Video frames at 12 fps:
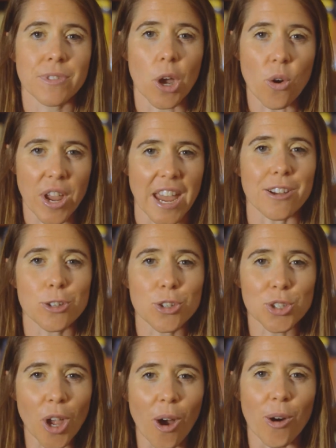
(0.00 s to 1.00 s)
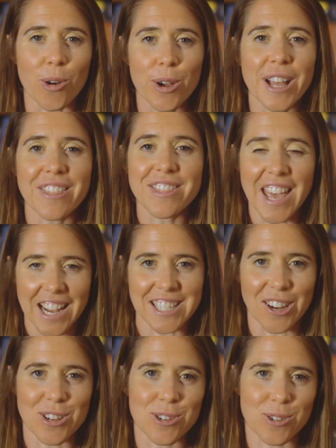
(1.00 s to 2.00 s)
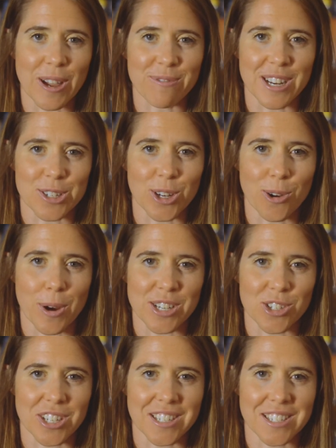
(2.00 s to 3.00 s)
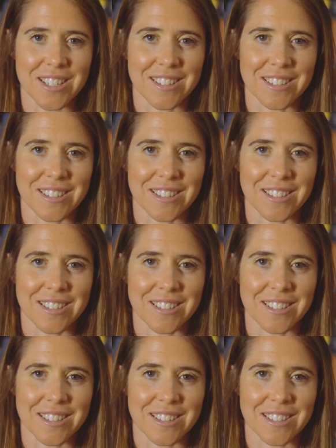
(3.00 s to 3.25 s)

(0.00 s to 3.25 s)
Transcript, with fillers: okay so that's how you do definition questions